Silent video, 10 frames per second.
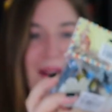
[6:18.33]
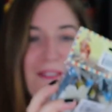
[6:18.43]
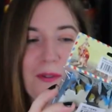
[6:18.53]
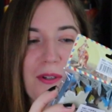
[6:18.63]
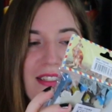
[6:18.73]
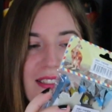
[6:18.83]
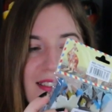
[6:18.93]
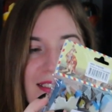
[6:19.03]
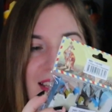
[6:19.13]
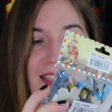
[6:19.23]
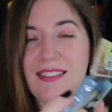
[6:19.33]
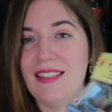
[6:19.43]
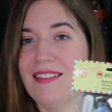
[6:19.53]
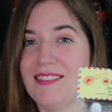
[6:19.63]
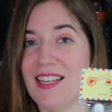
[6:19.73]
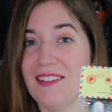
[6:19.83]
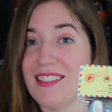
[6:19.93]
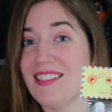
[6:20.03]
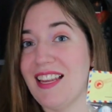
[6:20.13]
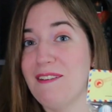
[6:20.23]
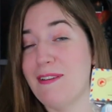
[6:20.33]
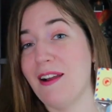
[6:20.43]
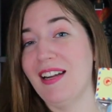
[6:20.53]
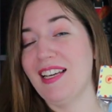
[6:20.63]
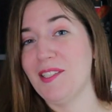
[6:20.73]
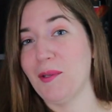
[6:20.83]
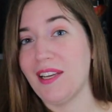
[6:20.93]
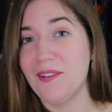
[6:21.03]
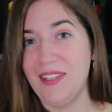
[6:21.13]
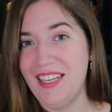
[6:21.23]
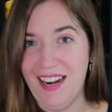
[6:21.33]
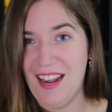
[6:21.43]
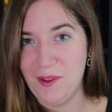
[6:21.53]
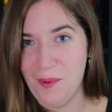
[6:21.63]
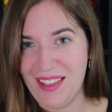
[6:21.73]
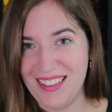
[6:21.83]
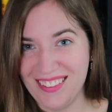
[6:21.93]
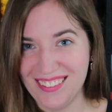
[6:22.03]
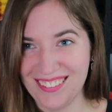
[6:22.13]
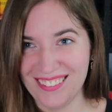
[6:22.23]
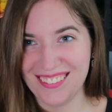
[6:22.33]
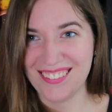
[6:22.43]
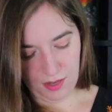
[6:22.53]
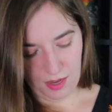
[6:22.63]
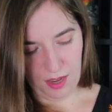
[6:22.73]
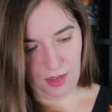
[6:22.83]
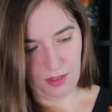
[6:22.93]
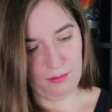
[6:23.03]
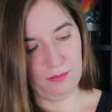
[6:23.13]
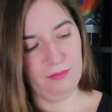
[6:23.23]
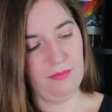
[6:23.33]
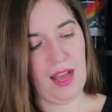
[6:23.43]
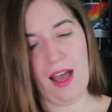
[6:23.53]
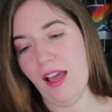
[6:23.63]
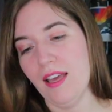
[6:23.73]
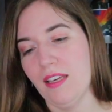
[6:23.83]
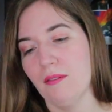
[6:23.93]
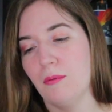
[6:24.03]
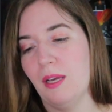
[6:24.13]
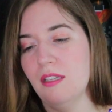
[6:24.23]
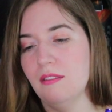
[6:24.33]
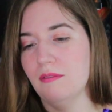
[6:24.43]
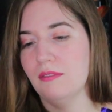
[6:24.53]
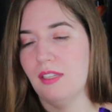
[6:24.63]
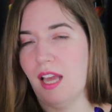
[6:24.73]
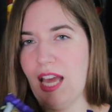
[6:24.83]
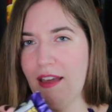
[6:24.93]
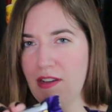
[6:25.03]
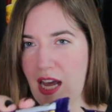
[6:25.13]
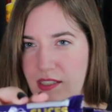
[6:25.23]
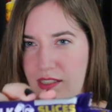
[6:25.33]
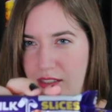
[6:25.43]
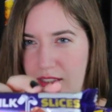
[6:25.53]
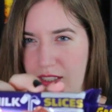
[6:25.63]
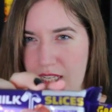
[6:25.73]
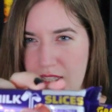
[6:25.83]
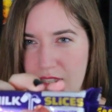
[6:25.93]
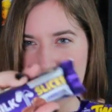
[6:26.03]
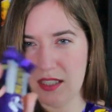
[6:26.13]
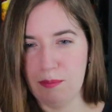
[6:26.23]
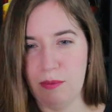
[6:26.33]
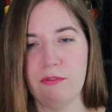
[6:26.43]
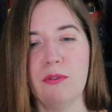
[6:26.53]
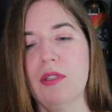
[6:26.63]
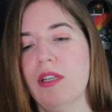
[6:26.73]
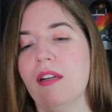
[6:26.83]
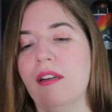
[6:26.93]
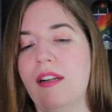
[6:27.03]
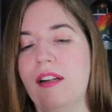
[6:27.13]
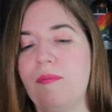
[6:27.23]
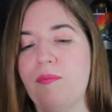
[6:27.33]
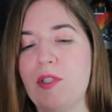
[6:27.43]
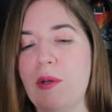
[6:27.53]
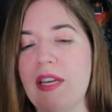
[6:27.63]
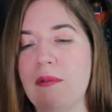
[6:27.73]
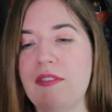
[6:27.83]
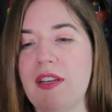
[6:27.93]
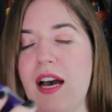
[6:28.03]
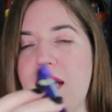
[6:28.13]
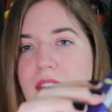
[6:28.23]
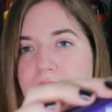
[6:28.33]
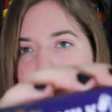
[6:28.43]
And of course, it's in Celsius and Fahrenheit, so I can read it either way. What? I have not seen these before. So here we've got